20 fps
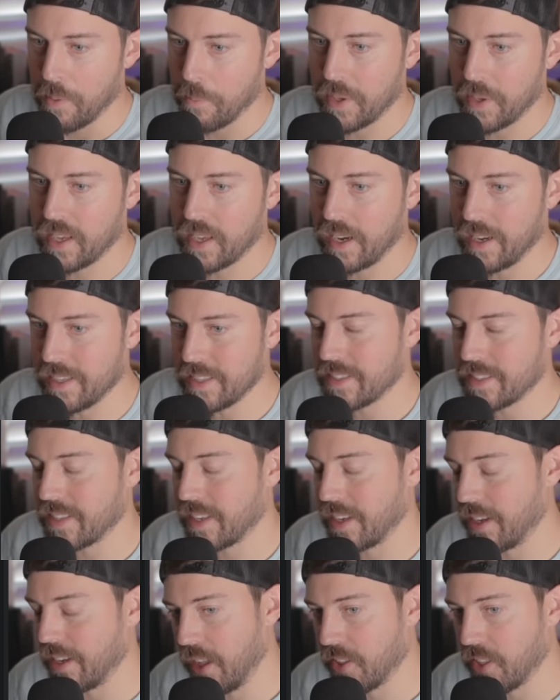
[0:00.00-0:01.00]

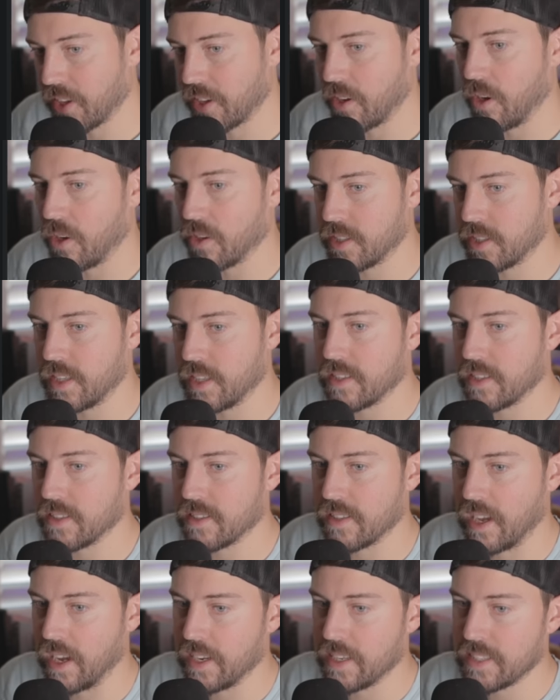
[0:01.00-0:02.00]
because the Kalty
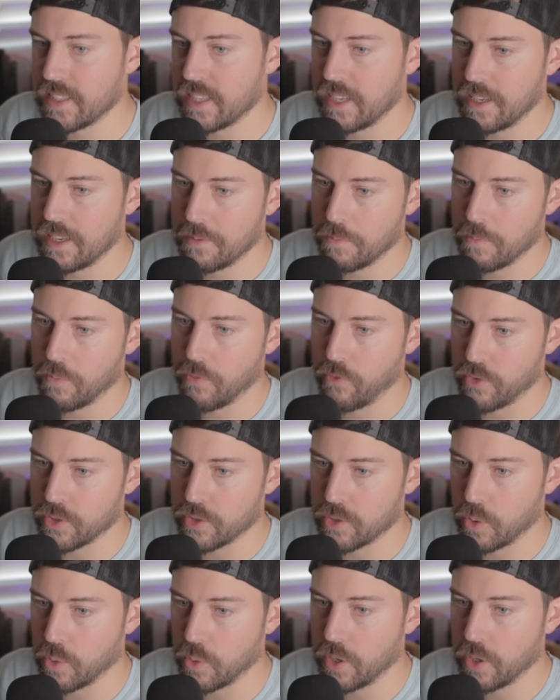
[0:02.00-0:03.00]
design team
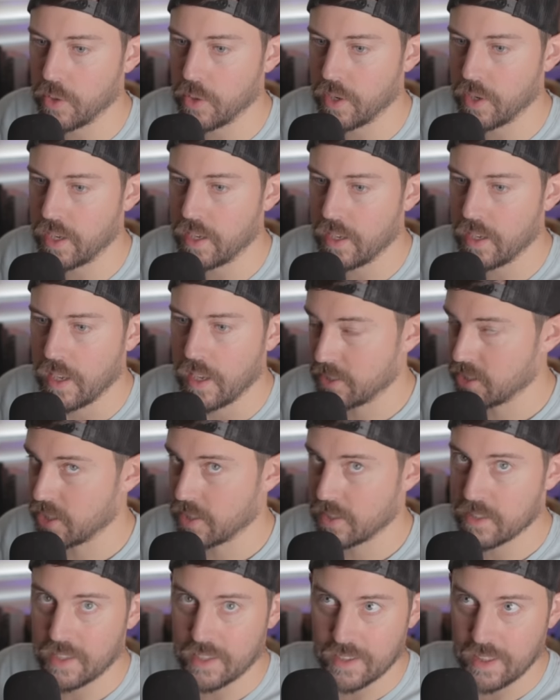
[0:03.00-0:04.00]
for Toyota, which
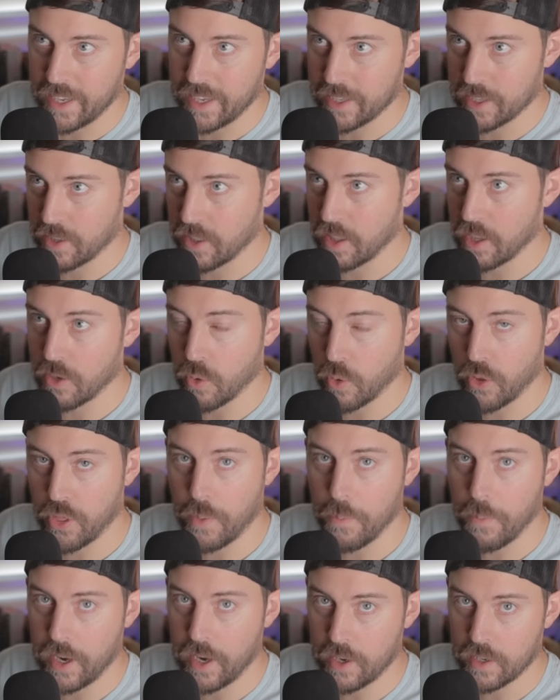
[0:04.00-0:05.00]
is like the North
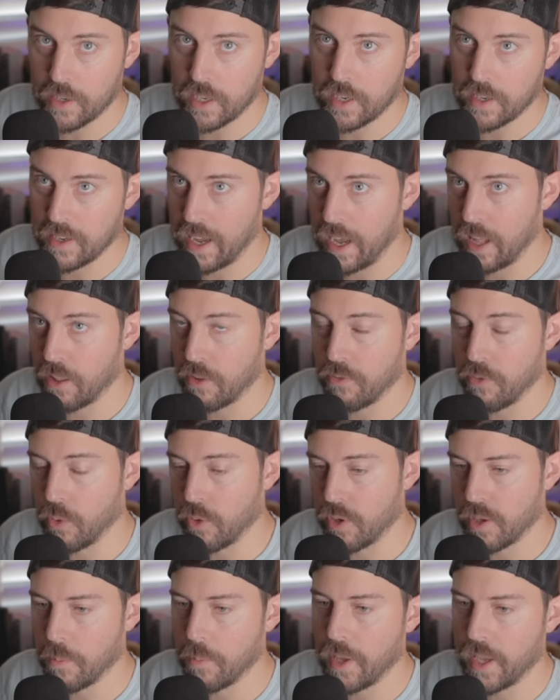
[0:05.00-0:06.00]
American
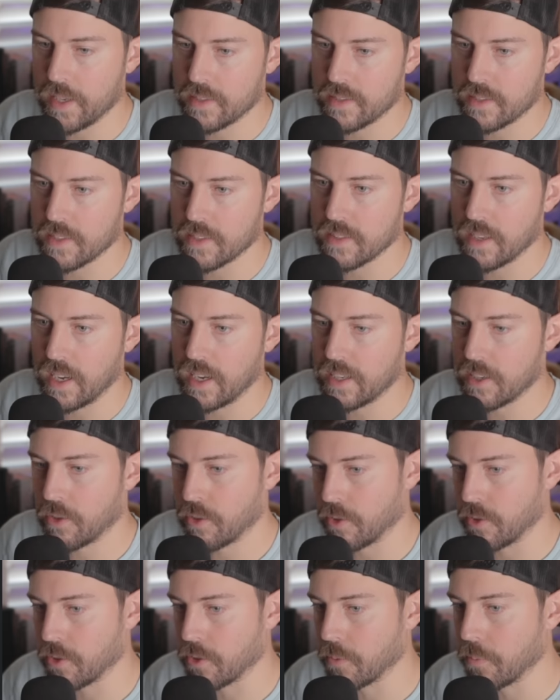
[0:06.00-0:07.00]
California-based design
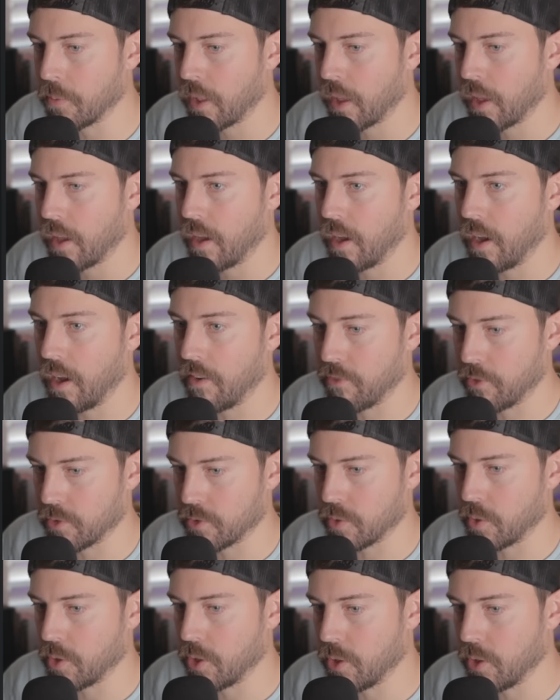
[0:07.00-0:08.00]
crew for
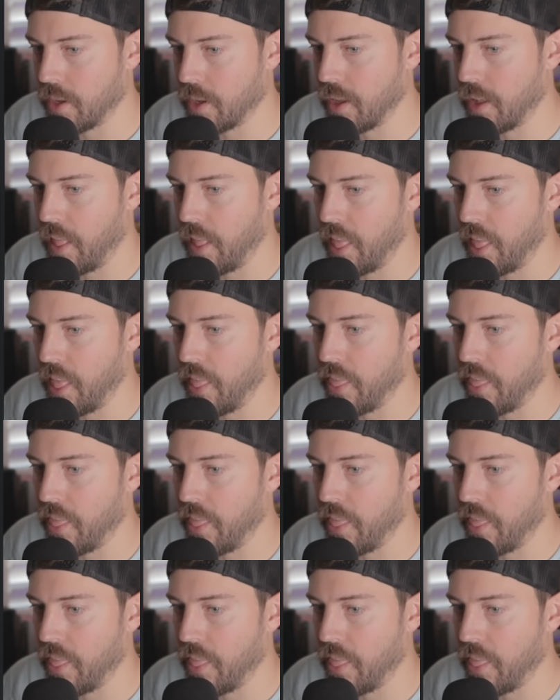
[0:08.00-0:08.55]
Toyota,